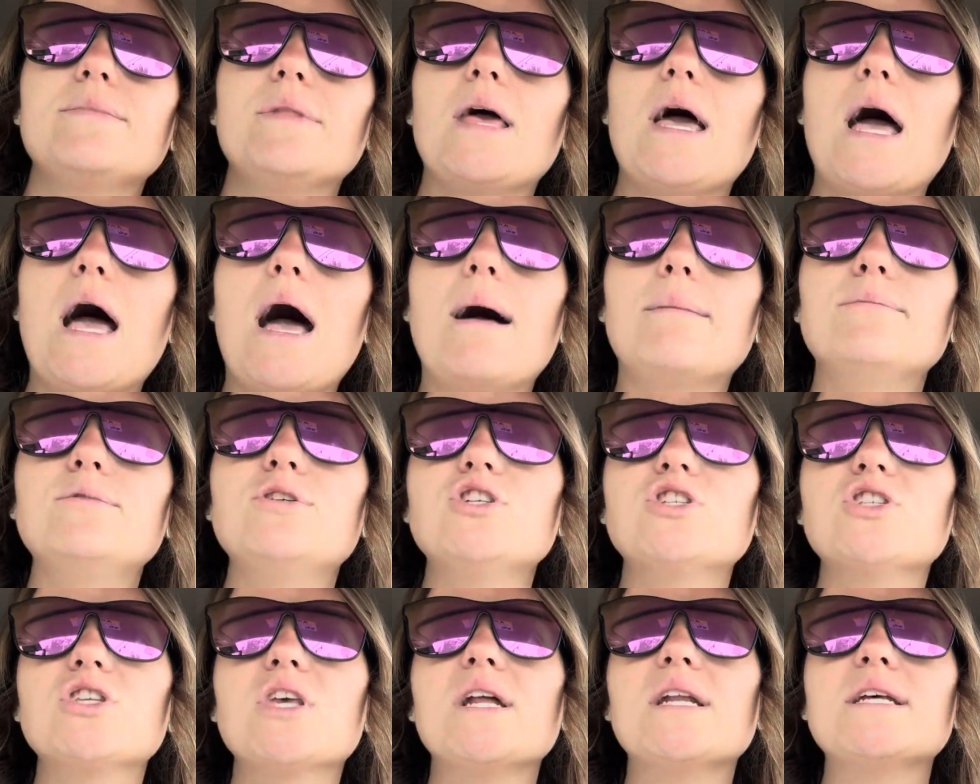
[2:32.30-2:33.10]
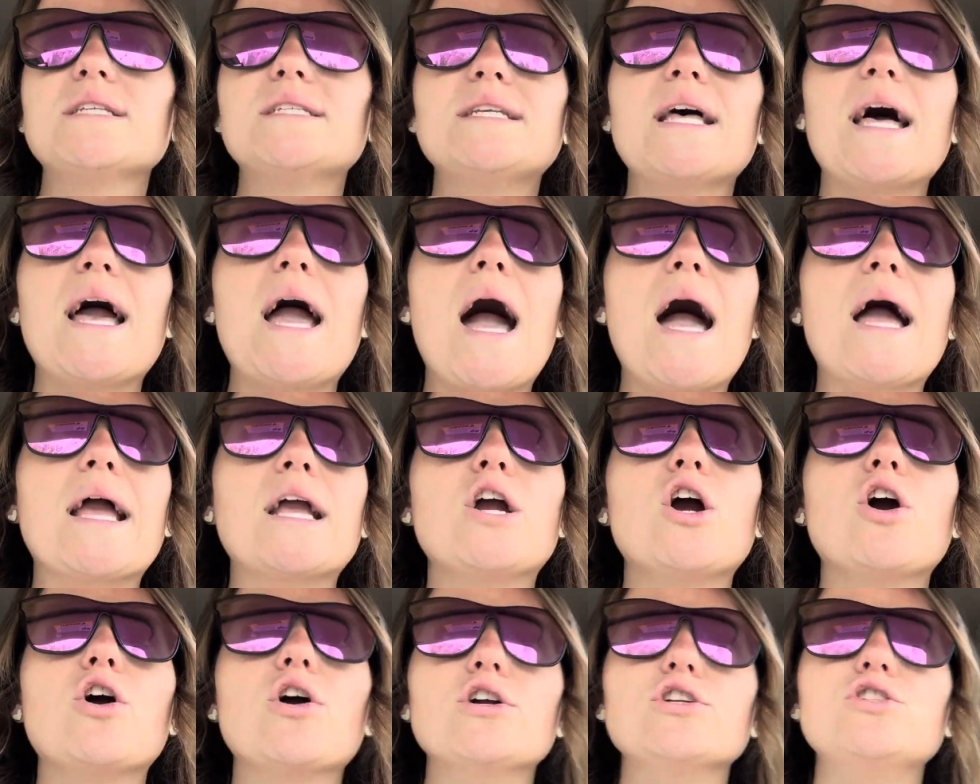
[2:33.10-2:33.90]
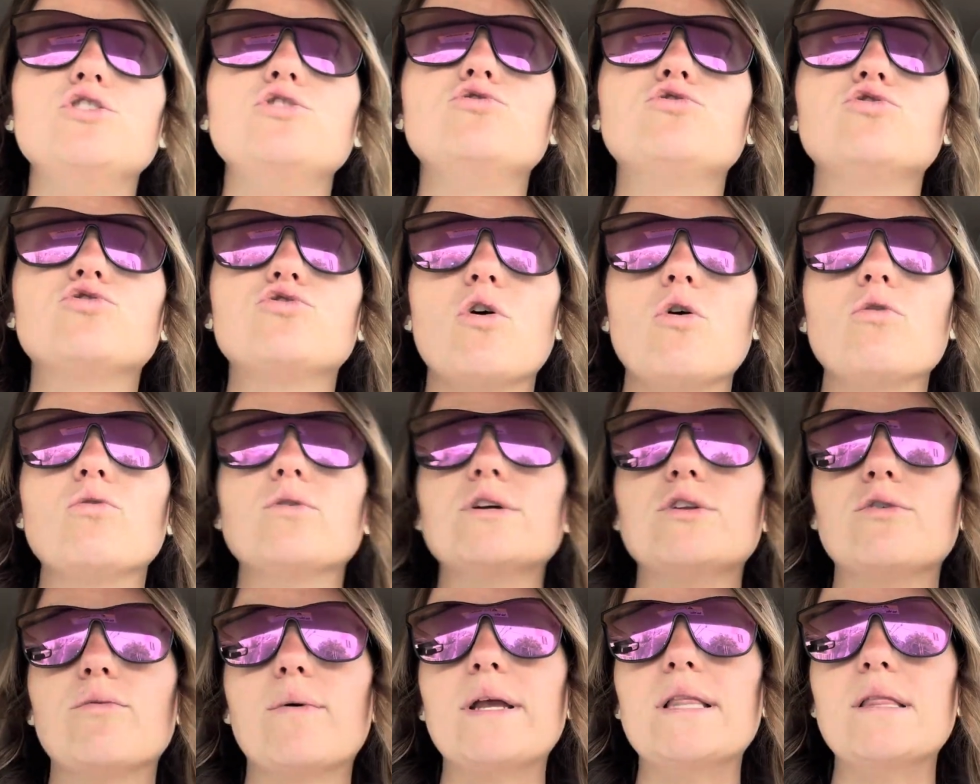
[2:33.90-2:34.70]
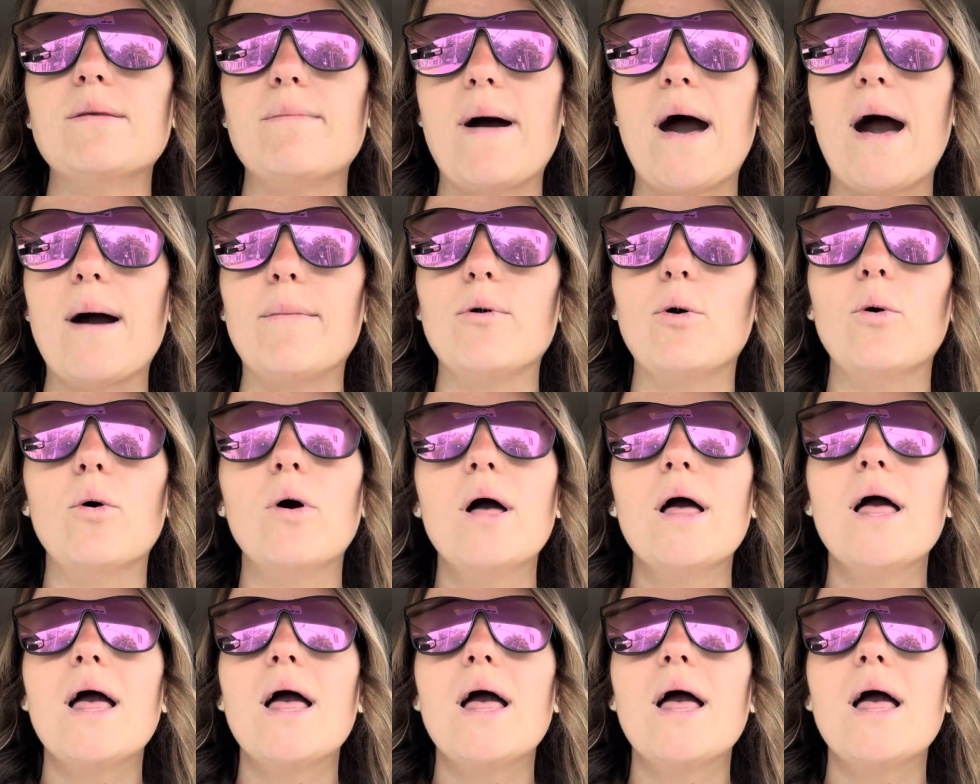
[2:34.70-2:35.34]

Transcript: I'm just going to say I encourage you strongly to read the Bible.